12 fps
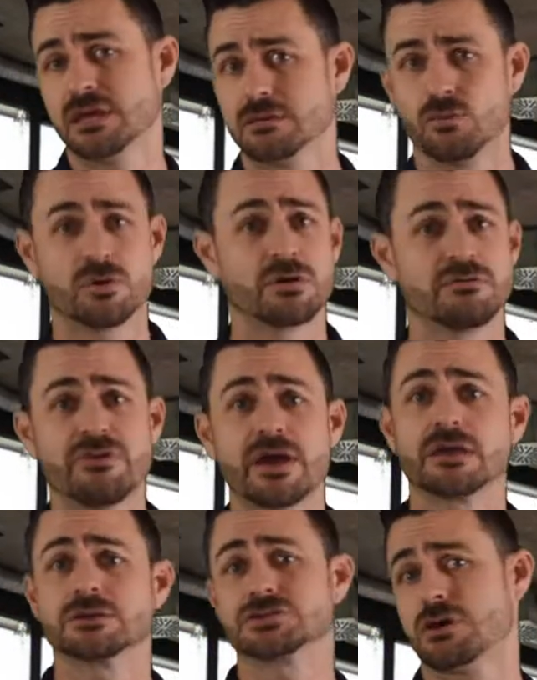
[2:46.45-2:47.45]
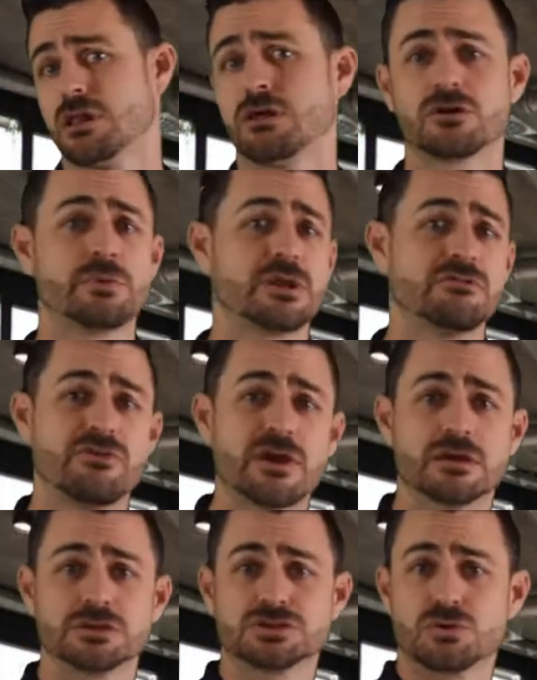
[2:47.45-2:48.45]
We're in Vegas. How long have you been in
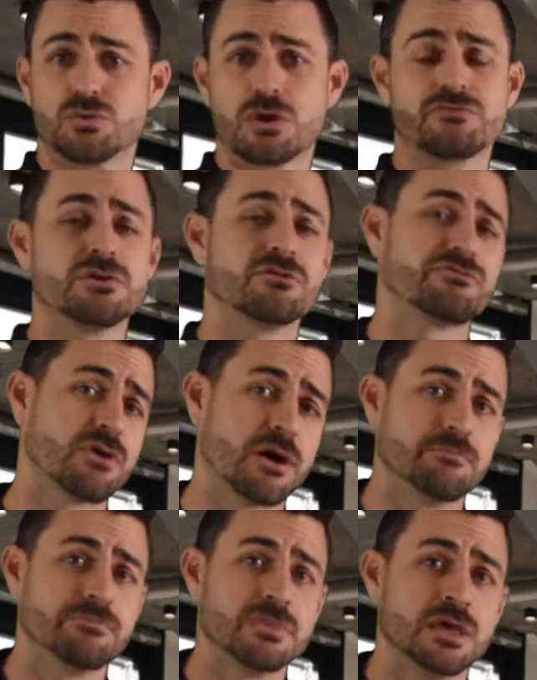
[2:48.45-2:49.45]
Vegas, or wherever you're from?